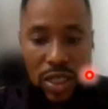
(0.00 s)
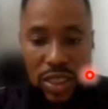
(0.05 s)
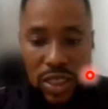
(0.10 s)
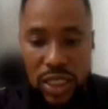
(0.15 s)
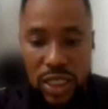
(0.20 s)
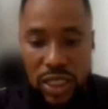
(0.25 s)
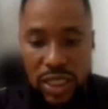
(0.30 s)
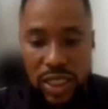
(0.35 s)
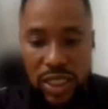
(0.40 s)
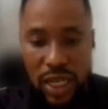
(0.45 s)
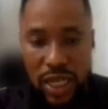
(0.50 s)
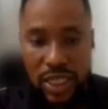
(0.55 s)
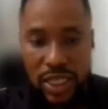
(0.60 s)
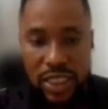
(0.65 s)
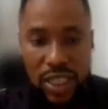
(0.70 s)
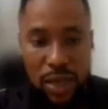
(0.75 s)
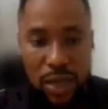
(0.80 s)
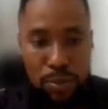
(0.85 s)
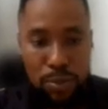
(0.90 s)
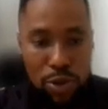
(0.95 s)
This is an
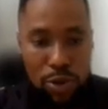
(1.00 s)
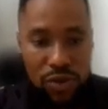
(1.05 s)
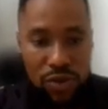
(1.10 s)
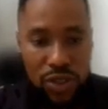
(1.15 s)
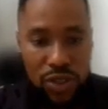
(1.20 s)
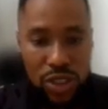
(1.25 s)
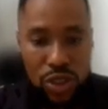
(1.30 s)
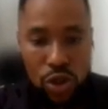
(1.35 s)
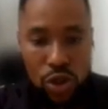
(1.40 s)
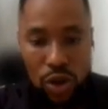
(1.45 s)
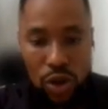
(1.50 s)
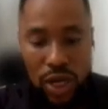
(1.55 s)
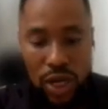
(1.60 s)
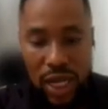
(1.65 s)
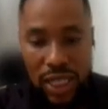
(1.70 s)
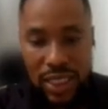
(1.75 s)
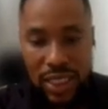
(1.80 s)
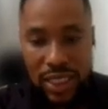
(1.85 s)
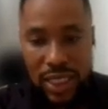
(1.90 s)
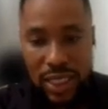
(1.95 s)
example of a tall
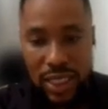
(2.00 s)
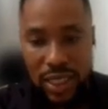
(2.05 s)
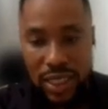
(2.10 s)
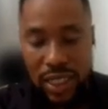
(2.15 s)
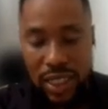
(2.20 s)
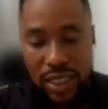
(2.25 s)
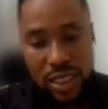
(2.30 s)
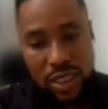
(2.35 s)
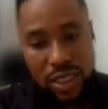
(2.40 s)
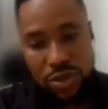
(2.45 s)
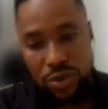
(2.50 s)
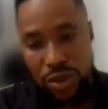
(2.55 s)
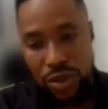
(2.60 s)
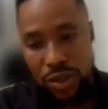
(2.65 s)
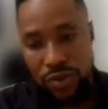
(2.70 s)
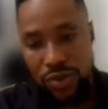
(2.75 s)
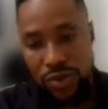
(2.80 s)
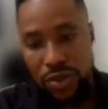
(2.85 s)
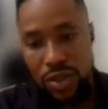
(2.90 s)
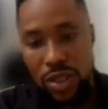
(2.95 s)
and tinted T
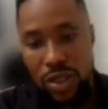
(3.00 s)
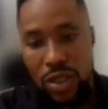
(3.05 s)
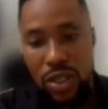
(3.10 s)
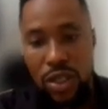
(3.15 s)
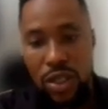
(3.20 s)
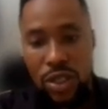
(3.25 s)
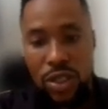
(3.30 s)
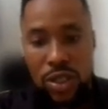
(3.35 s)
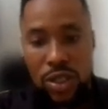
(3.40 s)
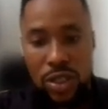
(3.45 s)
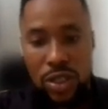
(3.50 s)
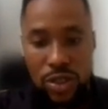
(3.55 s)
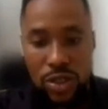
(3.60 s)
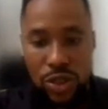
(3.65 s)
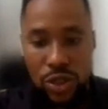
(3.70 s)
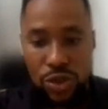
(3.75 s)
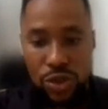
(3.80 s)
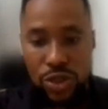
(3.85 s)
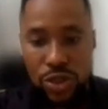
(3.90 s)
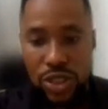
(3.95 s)
wave.
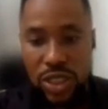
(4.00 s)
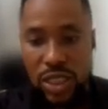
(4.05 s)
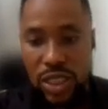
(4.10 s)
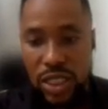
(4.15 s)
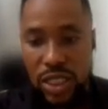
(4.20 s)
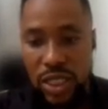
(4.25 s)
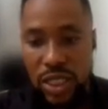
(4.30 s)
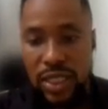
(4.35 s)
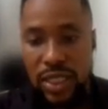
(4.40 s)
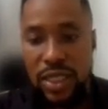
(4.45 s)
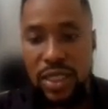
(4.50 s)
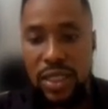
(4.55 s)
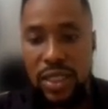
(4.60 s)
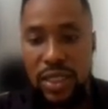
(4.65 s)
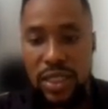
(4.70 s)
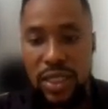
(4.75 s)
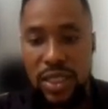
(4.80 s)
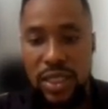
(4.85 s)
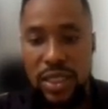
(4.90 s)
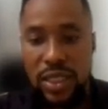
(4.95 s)
You could see
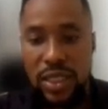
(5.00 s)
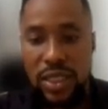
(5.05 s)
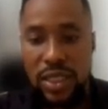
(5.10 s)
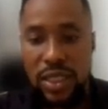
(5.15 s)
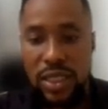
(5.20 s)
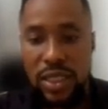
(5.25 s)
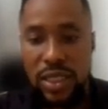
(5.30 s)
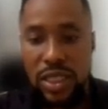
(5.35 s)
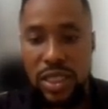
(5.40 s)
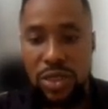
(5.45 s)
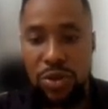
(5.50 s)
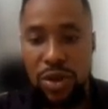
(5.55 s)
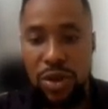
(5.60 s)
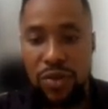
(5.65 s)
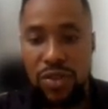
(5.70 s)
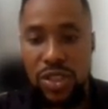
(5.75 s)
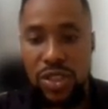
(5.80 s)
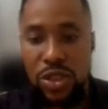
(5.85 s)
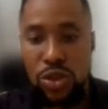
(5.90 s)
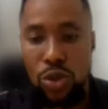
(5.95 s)
this T
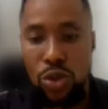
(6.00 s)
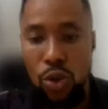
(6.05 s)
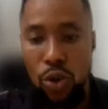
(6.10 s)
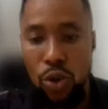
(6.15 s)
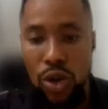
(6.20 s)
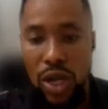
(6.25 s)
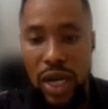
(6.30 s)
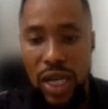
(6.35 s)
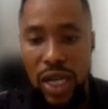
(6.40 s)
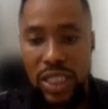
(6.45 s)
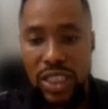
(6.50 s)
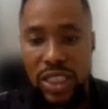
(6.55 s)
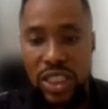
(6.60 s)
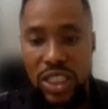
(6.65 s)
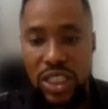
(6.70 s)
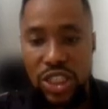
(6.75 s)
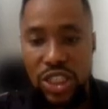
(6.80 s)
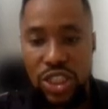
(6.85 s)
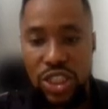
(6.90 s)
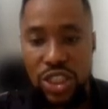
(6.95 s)
wave is tall and it
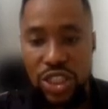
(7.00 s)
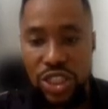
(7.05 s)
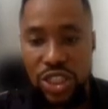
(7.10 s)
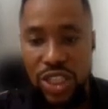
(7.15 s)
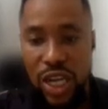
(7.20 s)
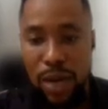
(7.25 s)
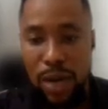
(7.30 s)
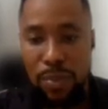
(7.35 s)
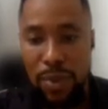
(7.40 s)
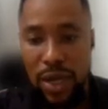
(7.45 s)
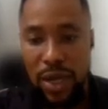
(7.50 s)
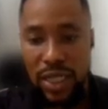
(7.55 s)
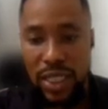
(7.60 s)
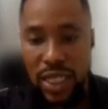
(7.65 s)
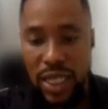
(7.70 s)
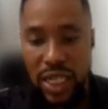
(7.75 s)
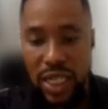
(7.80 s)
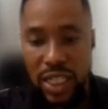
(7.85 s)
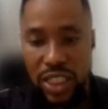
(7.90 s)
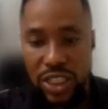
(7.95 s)
is sharp at
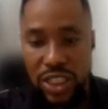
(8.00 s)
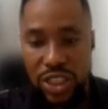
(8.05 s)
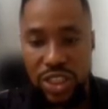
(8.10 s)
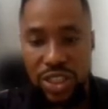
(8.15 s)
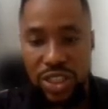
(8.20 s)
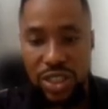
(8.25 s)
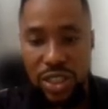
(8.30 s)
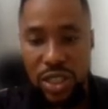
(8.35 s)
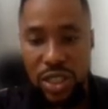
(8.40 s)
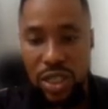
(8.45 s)
the edge.